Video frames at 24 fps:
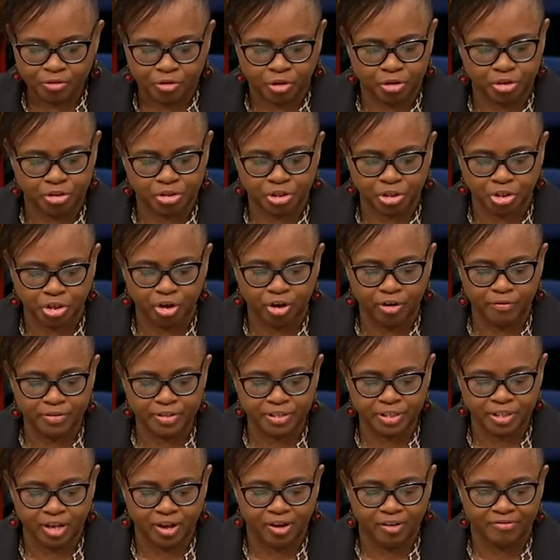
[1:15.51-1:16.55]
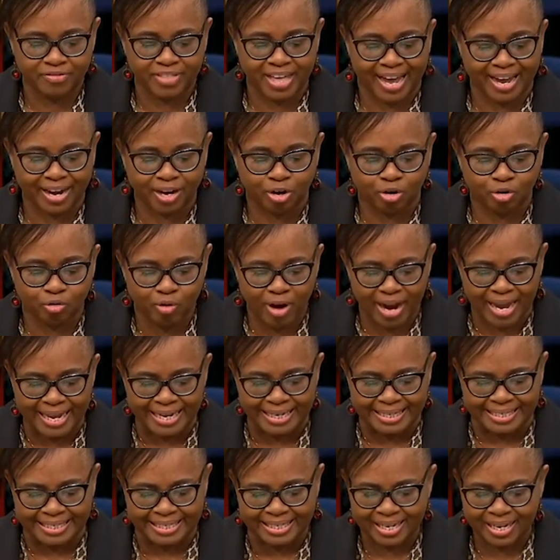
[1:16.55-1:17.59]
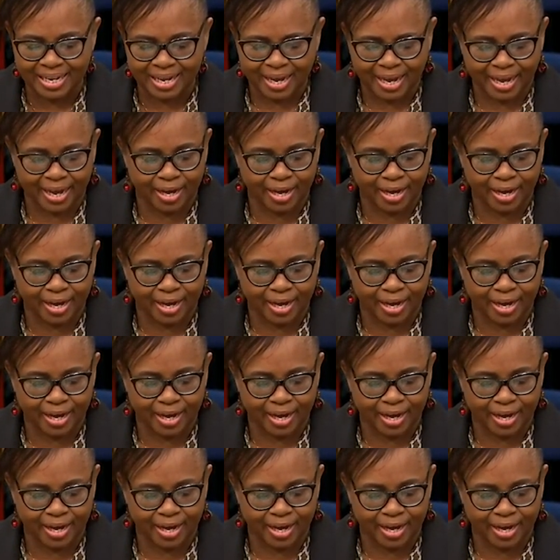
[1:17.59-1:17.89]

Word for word: to the service of that great